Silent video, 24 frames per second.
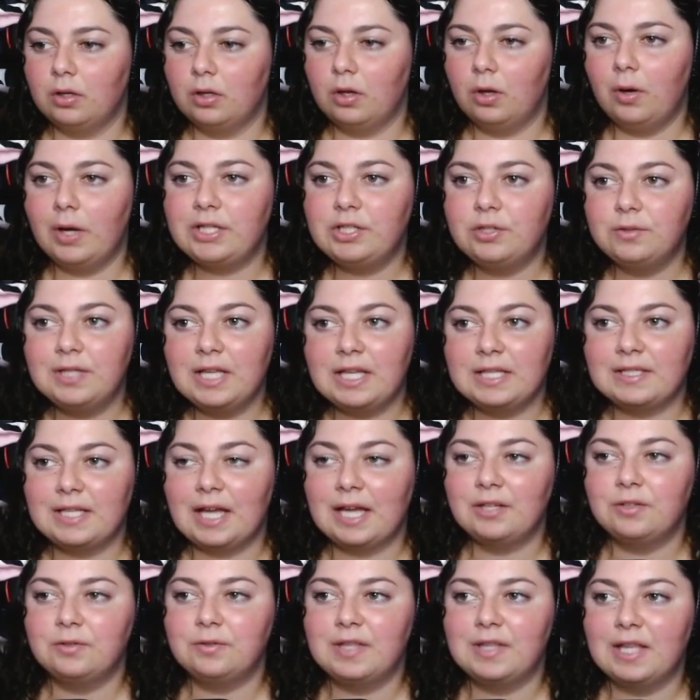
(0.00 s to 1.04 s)
Oh, I do this.
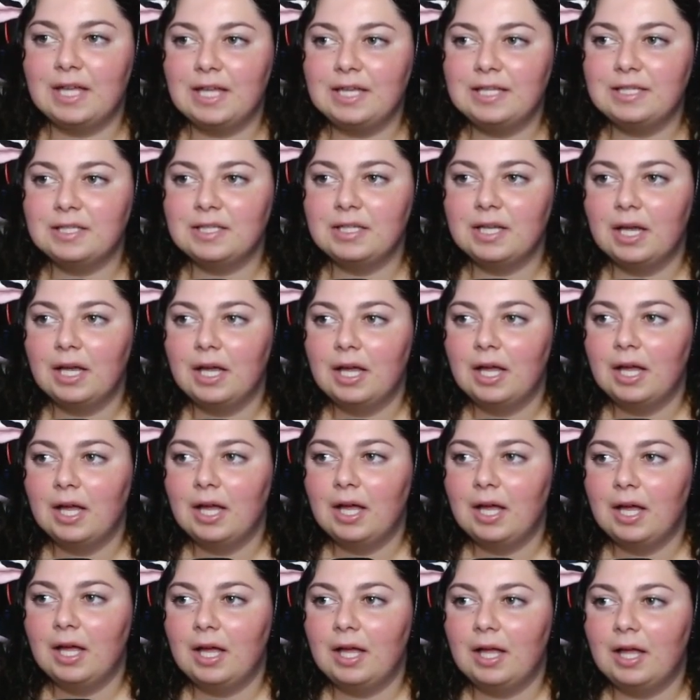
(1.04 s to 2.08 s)
I do this.
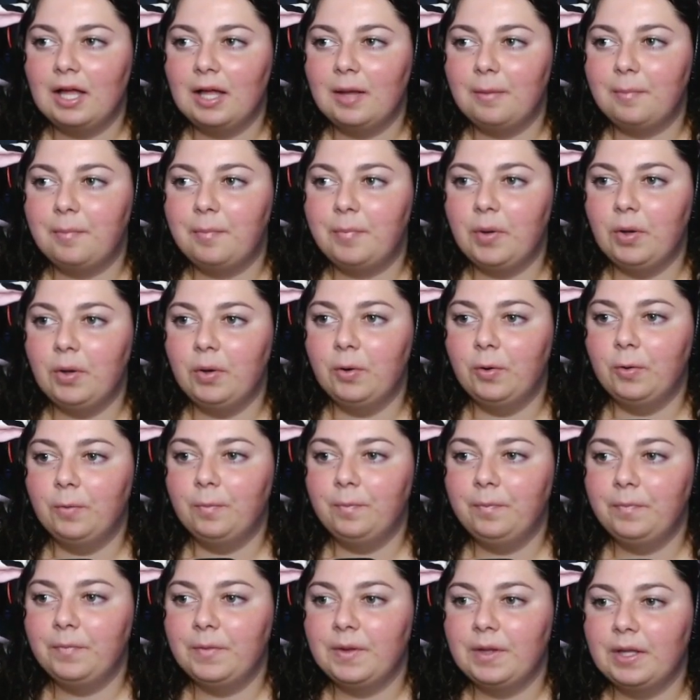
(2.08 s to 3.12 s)

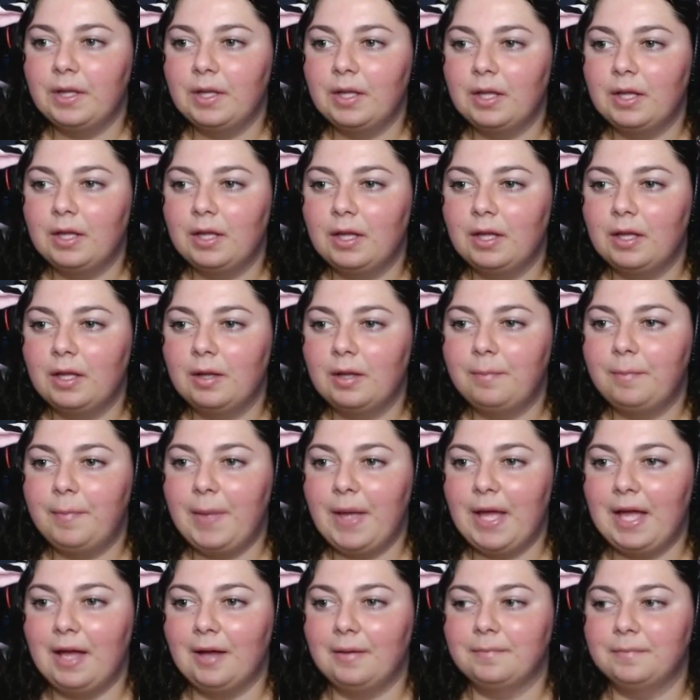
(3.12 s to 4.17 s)
Boom.
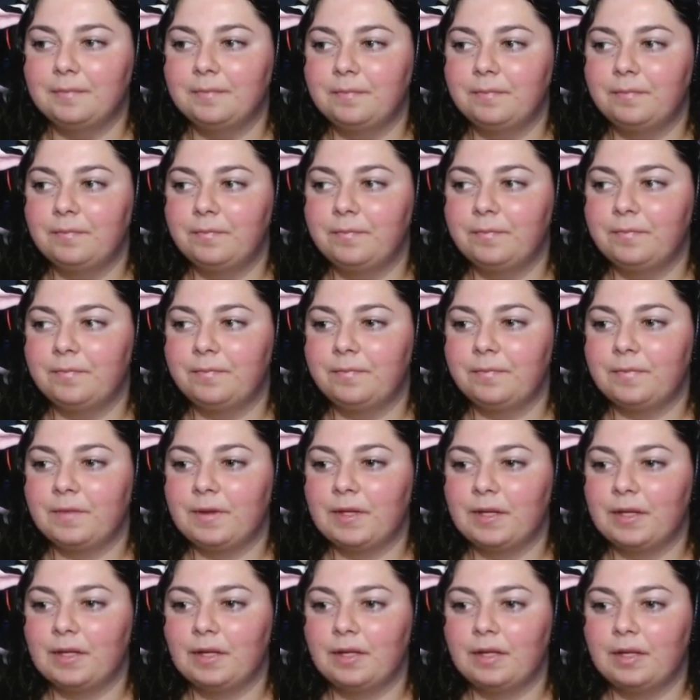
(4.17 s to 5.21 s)
Bam.
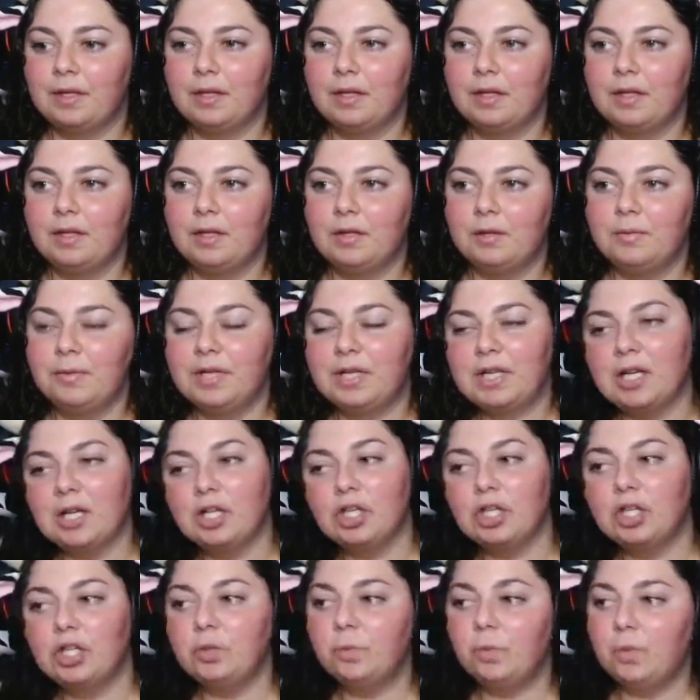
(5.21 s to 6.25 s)
We can
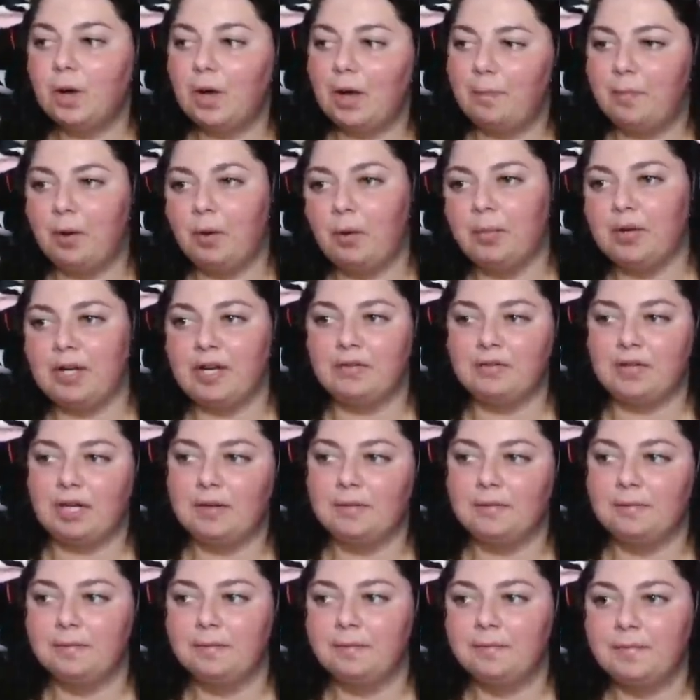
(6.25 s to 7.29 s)
queue up or
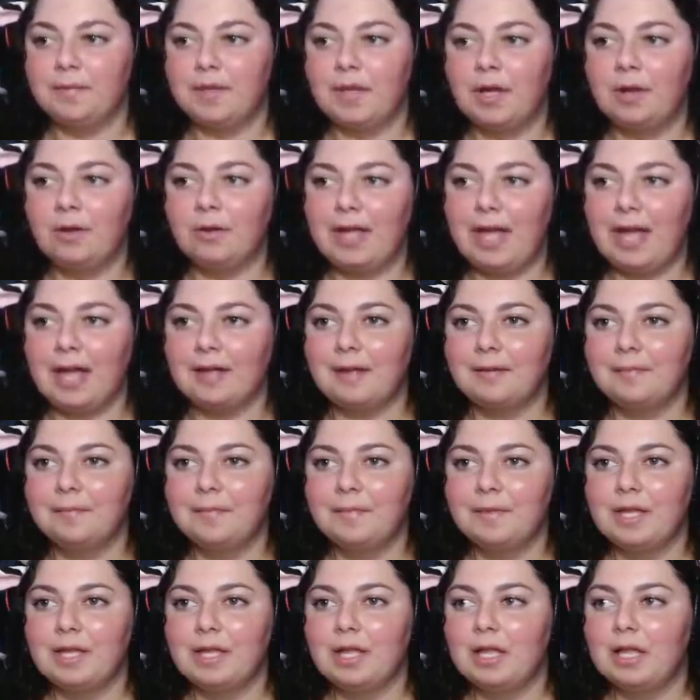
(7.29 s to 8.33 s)
whatever. Okay.
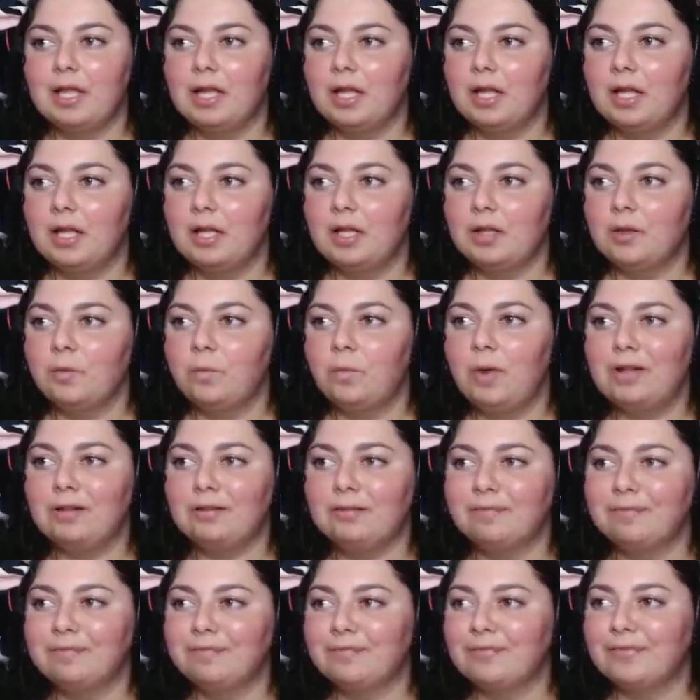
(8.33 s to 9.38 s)

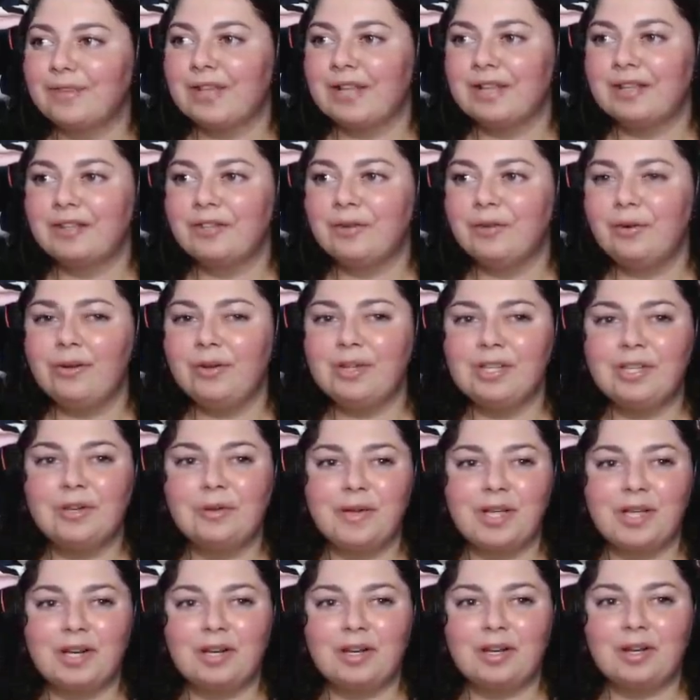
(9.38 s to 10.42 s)
Well, you already know
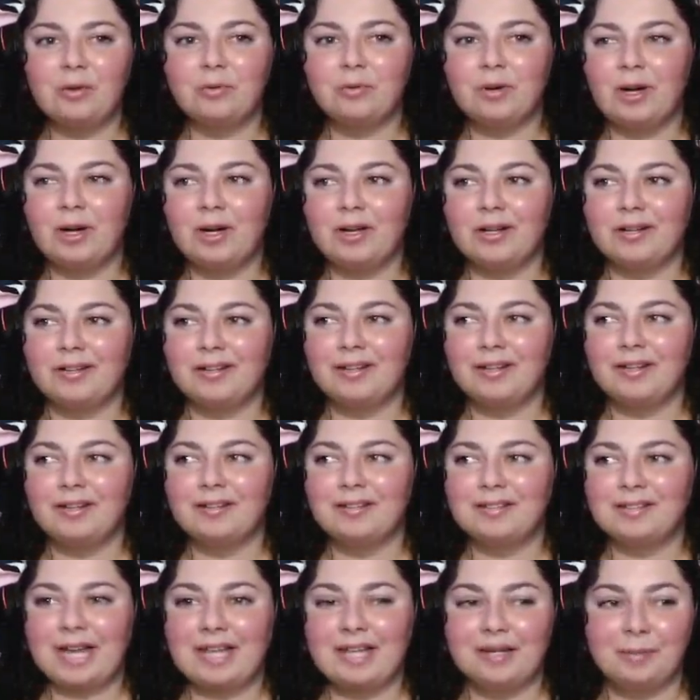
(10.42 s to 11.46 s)
we gotta go on
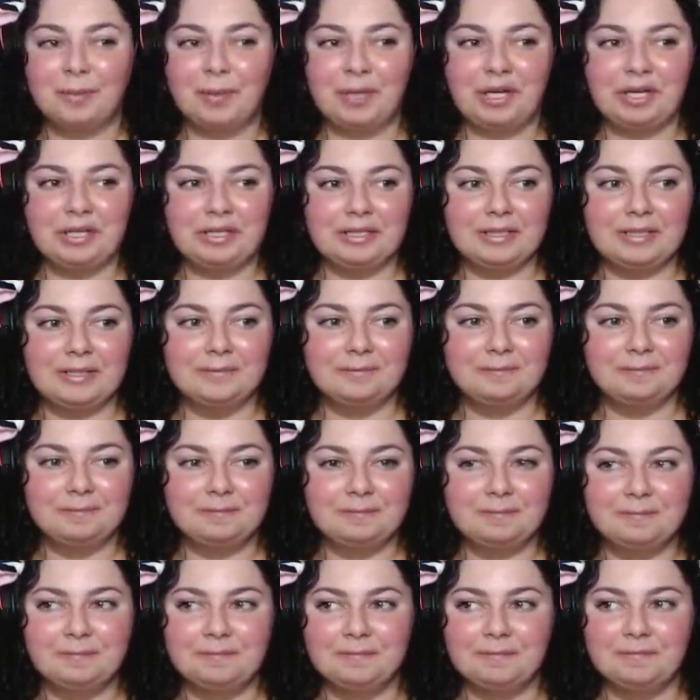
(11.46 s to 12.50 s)
Dynaball.
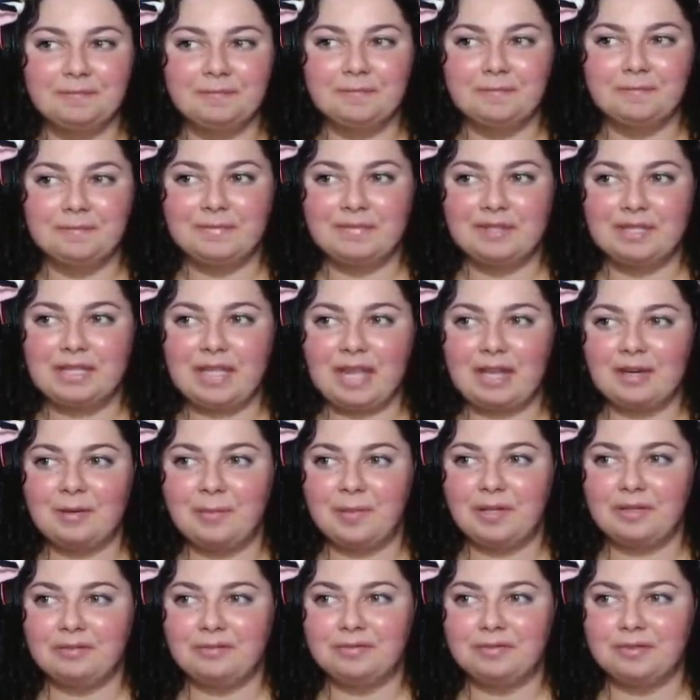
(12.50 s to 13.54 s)

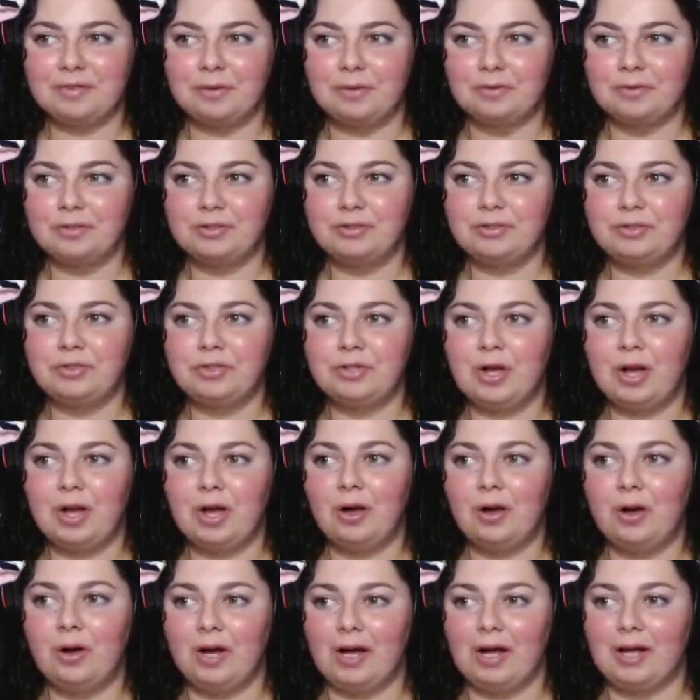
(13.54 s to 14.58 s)
Thunderball for sure.
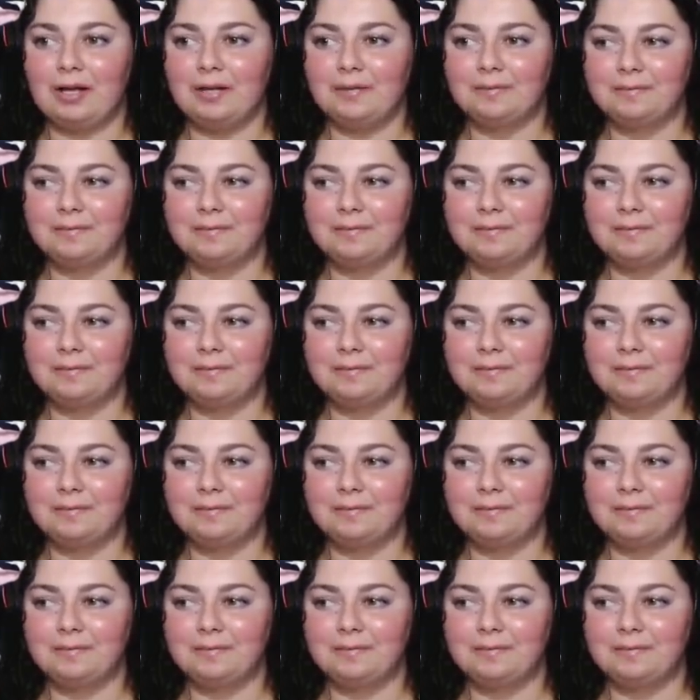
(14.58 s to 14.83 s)
Oh.